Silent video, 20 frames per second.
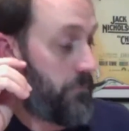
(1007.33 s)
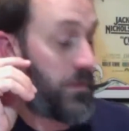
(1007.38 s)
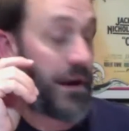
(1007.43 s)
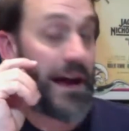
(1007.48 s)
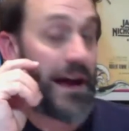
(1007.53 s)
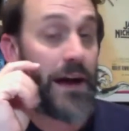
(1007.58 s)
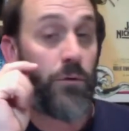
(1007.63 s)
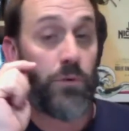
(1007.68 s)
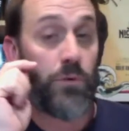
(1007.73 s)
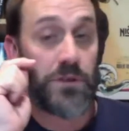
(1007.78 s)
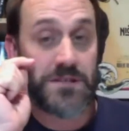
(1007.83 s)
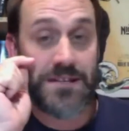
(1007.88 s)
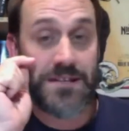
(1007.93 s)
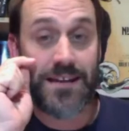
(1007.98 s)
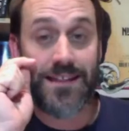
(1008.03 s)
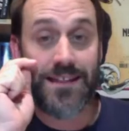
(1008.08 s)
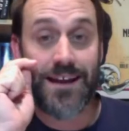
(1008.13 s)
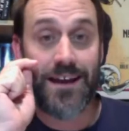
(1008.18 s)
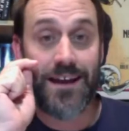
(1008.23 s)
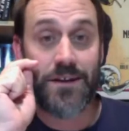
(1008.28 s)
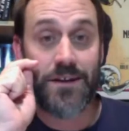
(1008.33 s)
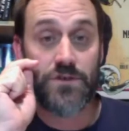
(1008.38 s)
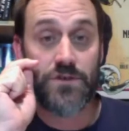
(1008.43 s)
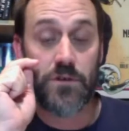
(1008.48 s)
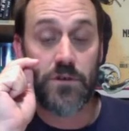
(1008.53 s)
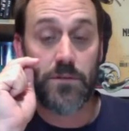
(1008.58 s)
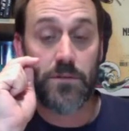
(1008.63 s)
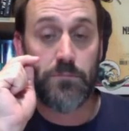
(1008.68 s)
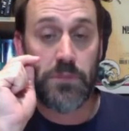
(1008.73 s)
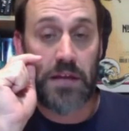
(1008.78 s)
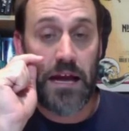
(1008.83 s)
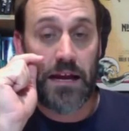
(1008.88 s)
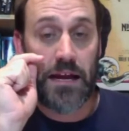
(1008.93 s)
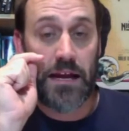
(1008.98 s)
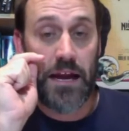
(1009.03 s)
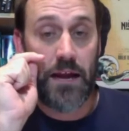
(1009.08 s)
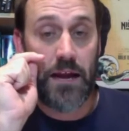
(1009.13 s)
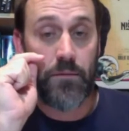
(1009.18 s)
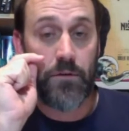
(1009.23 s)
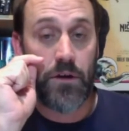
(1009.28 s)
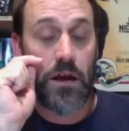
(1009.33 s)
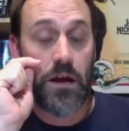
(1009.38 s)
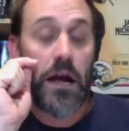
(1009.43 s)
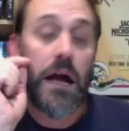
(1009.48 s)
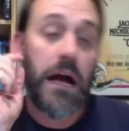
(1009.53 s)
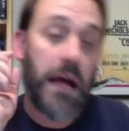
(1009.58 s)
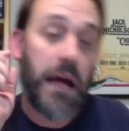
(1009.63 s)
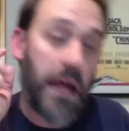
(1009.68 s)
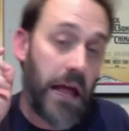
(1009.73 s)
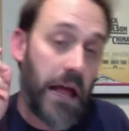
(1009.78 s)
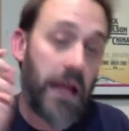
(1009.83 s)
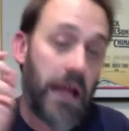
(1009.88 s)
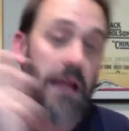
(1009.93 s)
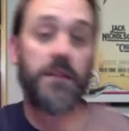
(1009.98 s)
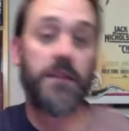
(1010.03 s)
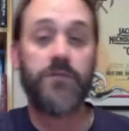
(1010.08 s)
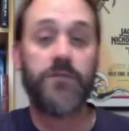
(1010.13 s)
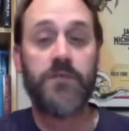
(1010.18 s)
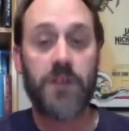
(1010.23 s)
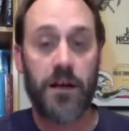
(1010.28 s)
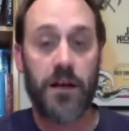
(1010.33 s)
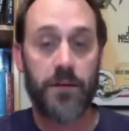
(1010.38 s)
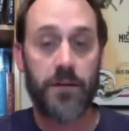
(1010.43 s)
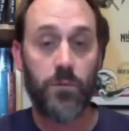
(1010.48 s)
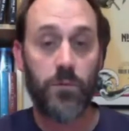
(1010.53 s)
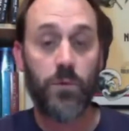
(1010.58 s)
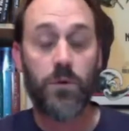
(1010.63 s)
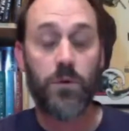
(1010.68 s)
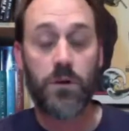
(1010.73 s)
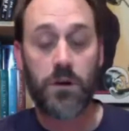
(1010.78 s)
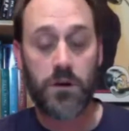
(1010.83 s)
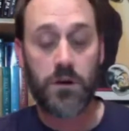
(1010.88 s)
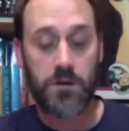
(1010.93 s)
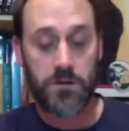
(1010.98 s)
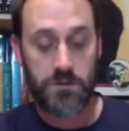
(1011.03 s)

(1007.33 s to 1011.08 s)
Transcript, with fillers: But I will say that I enjoyed Black Hammer a hell of a lot more.